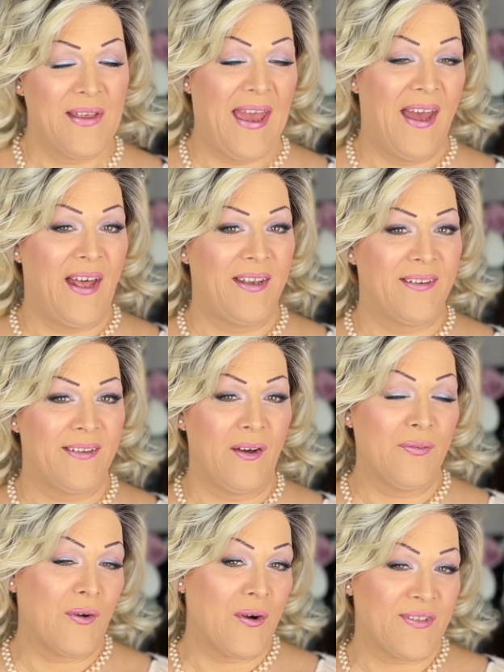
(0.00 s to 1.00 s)
And
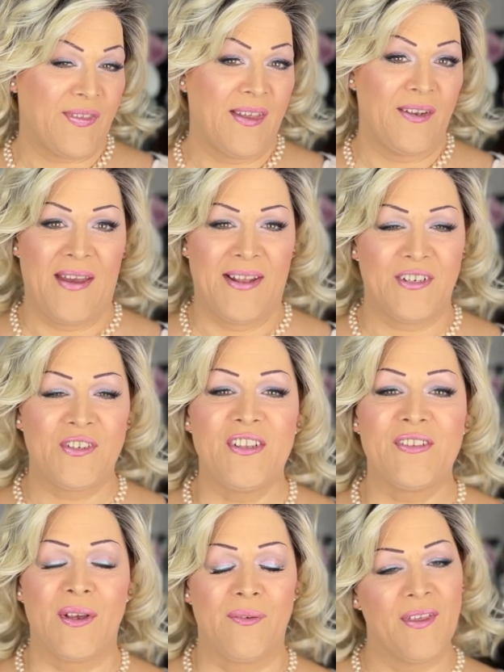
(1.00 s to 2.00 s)
of course, the
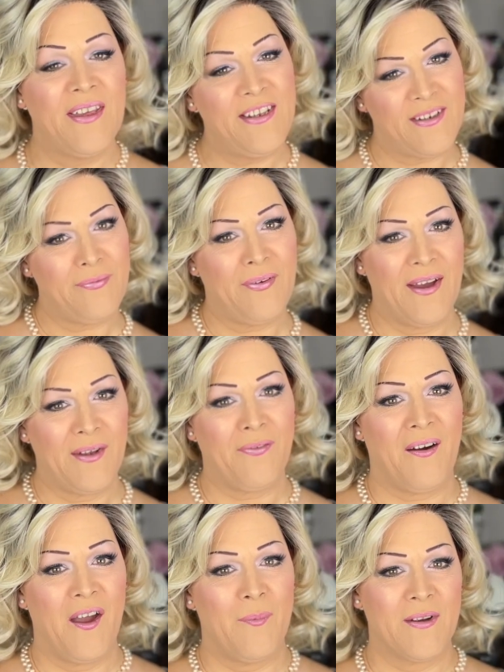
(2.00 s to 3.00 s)
advantages of the heat-defying
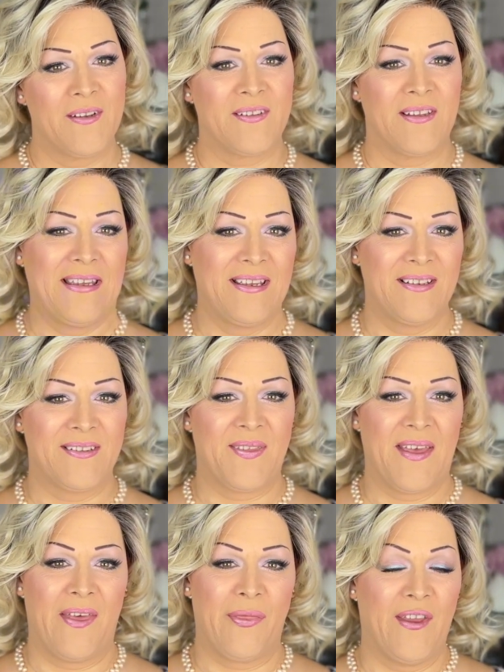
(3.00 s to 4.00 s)
fibers is
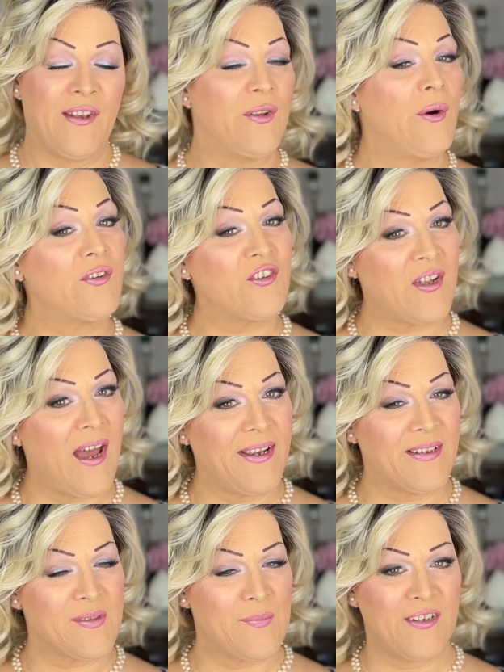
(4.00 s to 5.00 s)
that they don't
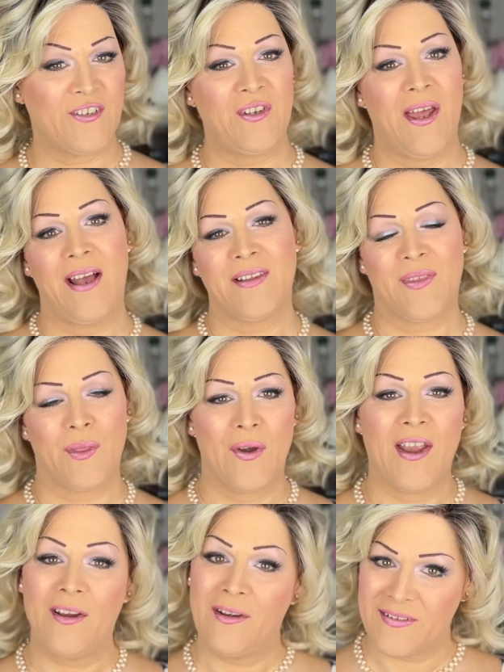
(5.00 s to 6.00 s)
shine as much as the
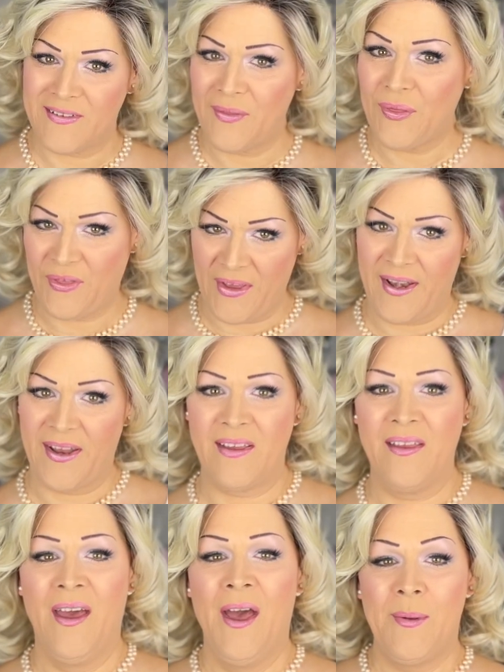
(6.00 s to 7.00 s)
regular
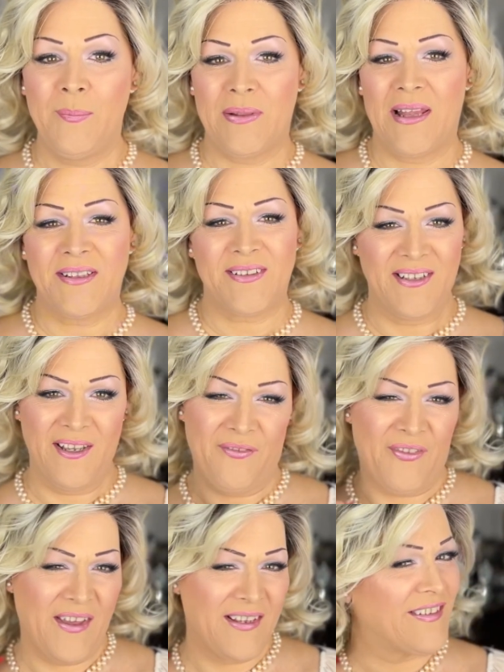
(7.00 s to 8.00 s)
synthetic. Plus,
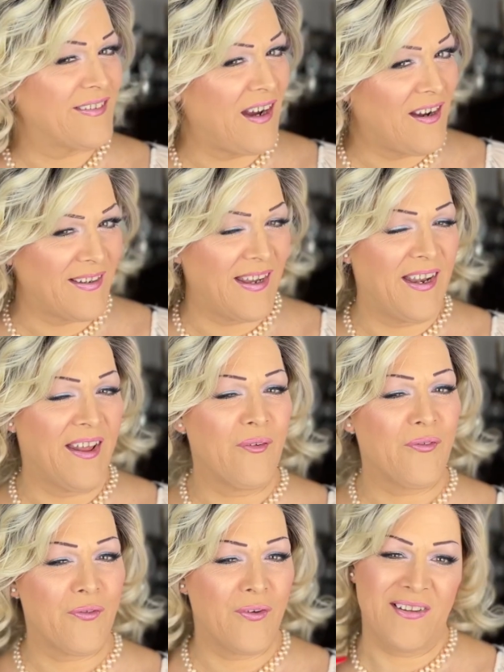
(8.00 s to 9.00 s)
if they start
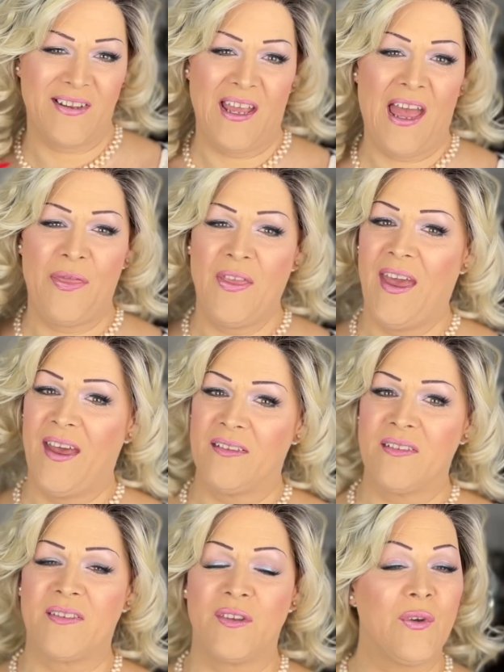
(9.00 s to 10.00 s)
getting frizzy at the
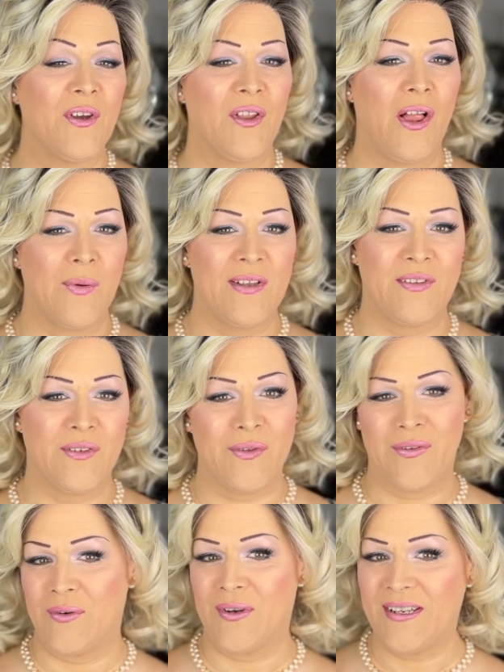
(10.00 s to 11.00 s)
ends, you can always
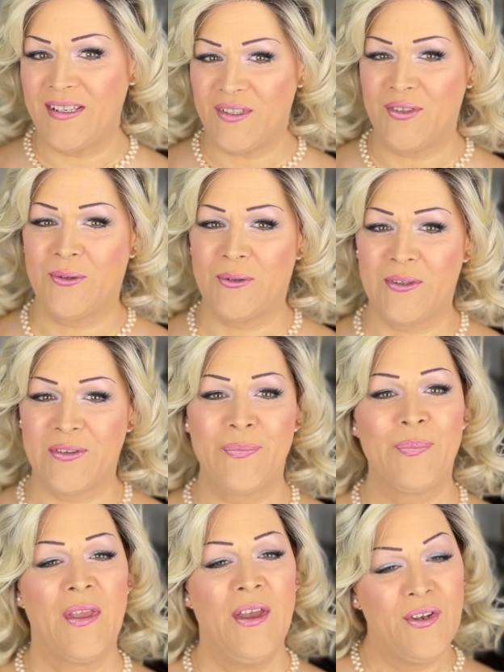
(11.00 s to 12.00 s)
use your heat
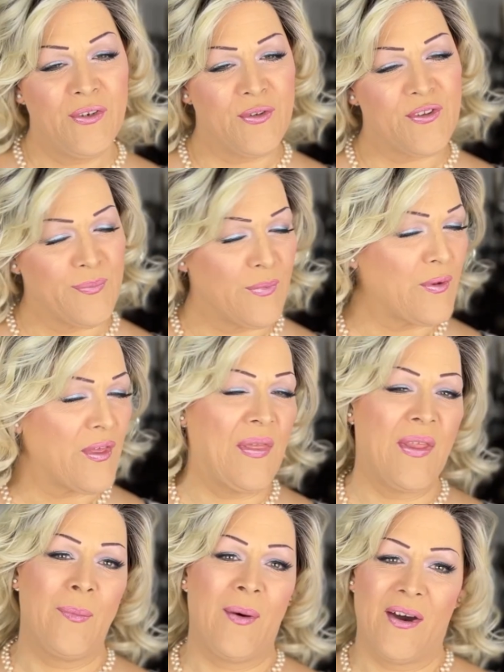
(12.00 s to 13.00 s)
tools to
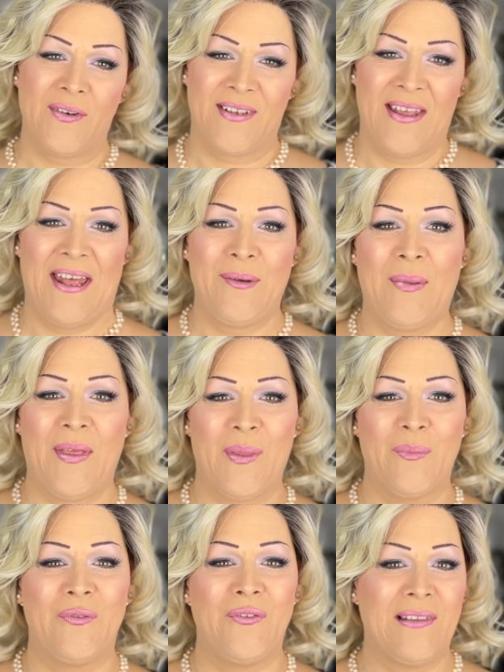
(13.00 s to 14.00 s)
smoothen them out and make
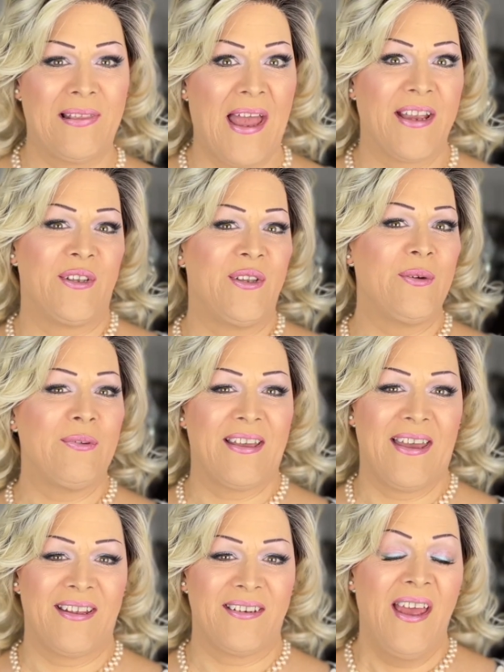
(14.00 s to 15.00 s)
them feel like new
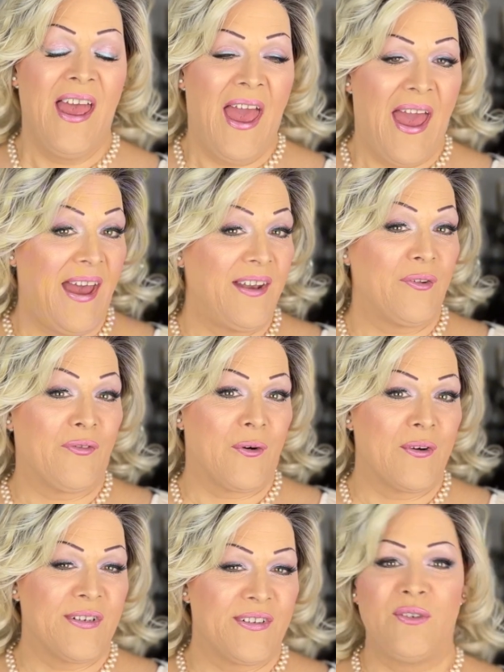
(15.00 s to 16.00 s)
again. And of
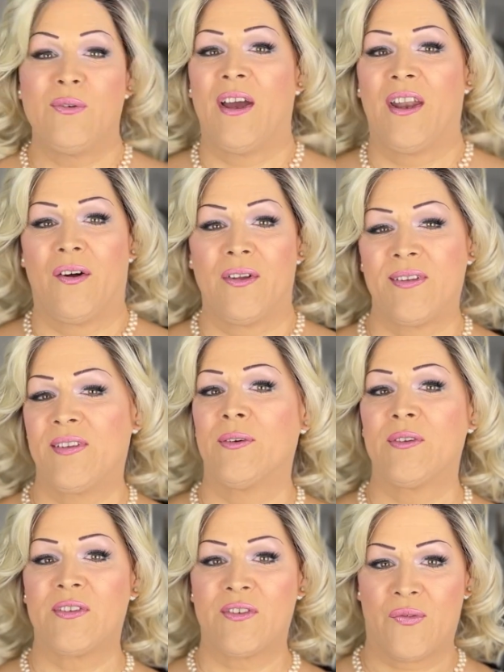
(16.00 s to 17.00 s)
course, you can
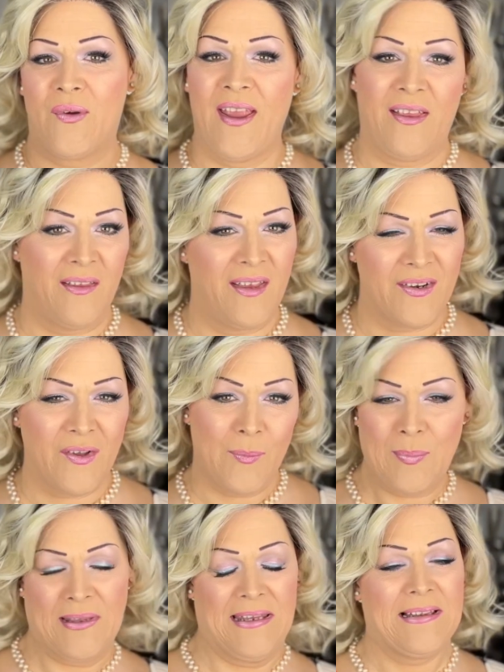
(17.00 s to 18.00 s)
also straighten it
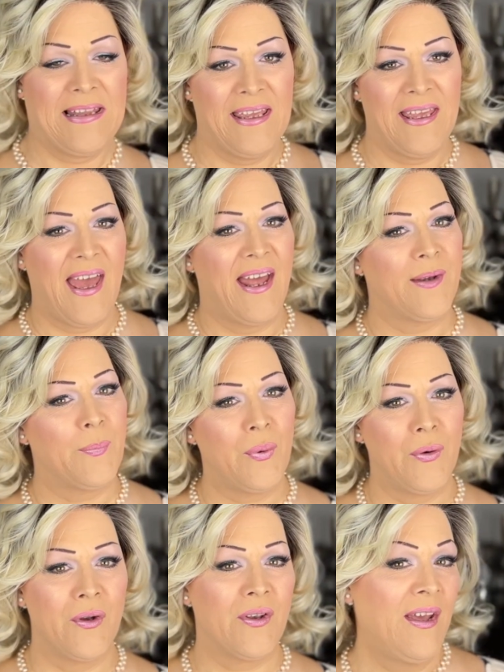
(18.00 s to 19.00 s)
completely and
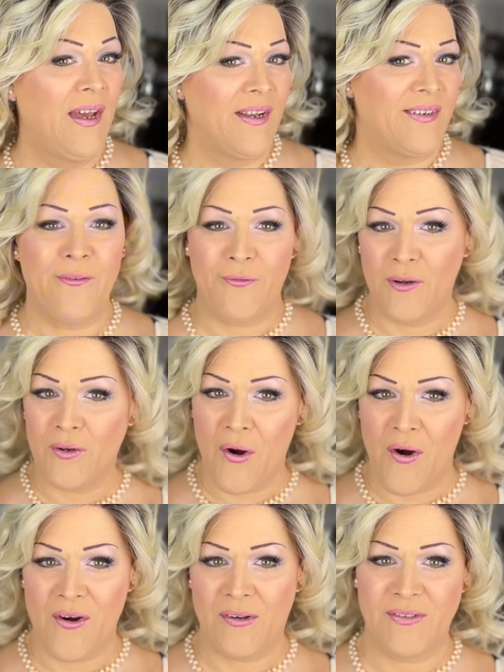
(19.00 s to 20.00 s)
put different
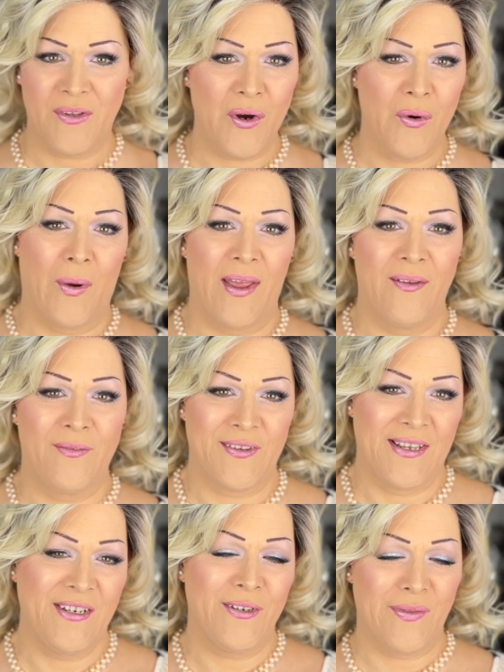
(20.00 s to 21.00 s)
curls or
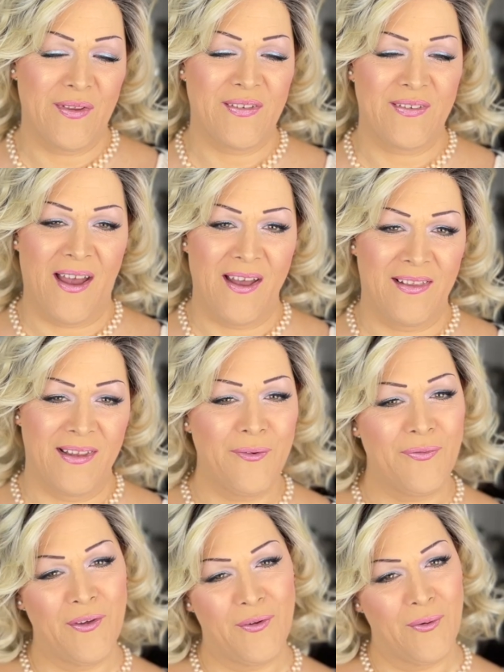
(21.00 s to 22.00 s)
waves into the style
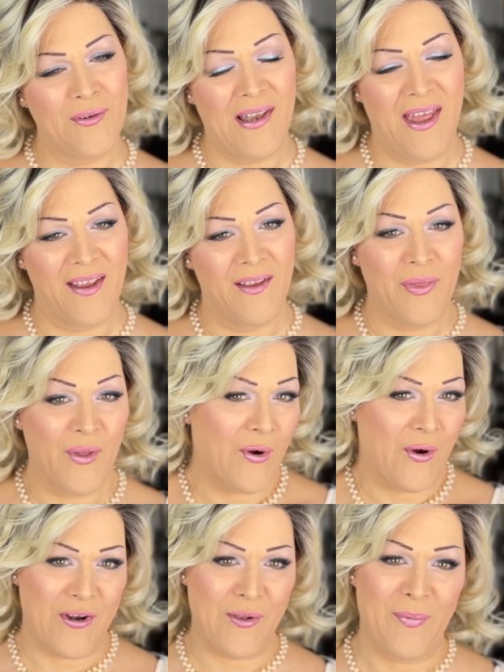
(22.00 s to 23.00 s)
if you don't like the
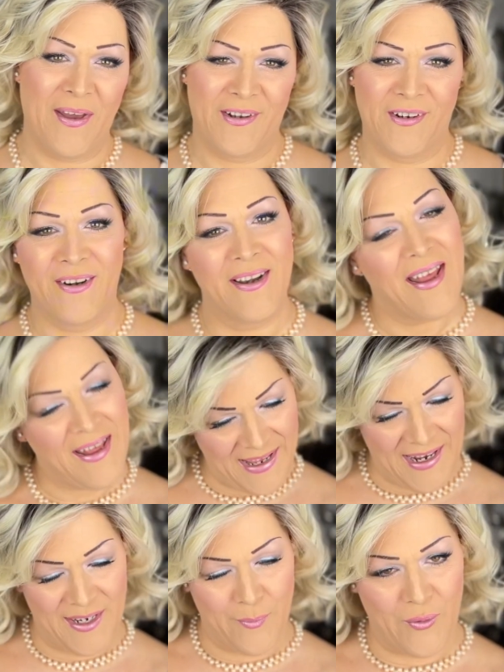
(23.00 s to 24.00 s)
curl pattern
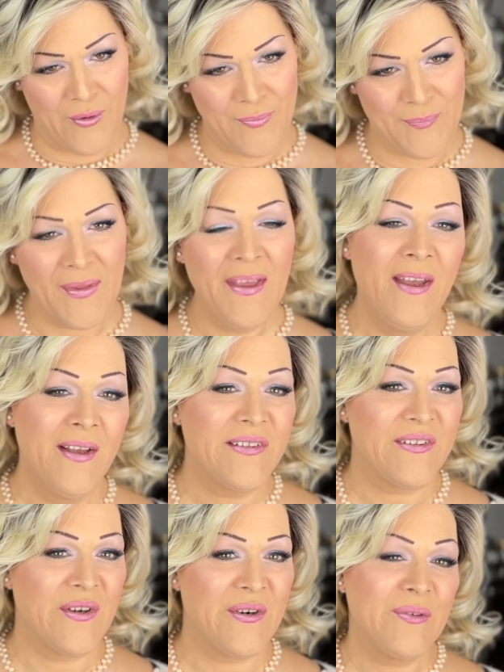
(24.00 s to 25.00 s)
anymore.
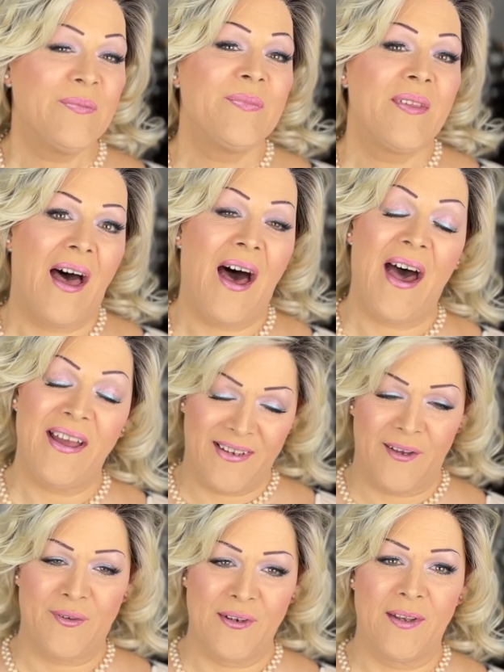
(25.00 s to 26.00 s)
So I
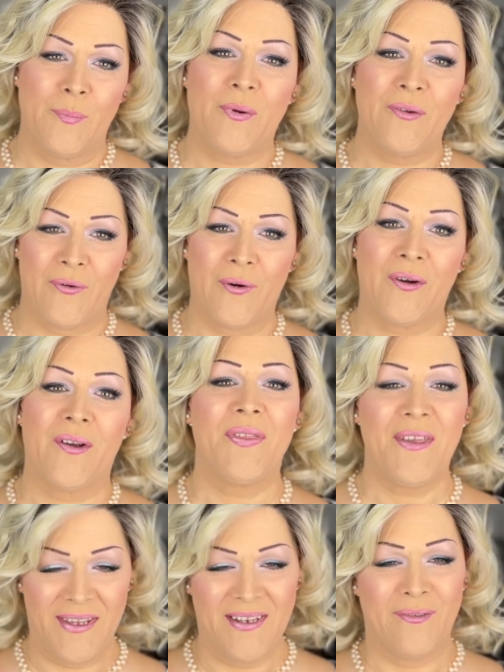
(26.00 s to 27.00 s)
definitely prefer
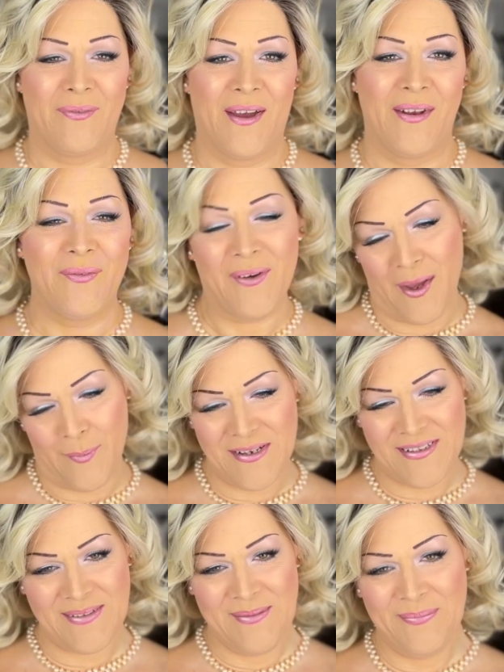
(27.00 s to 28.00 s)
the heat-defying
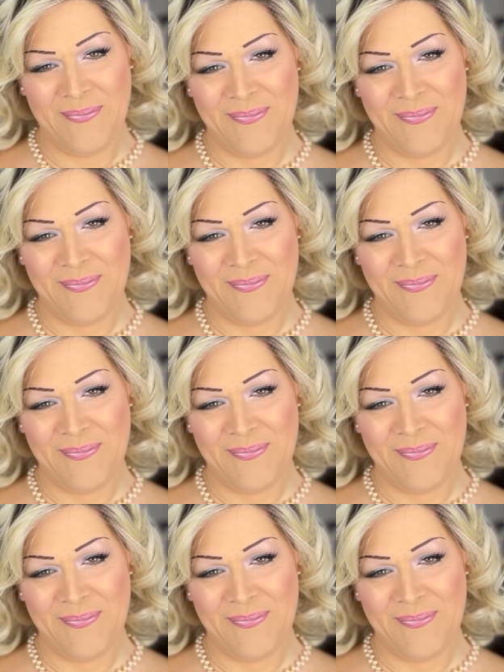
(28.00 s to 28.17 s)
fibers.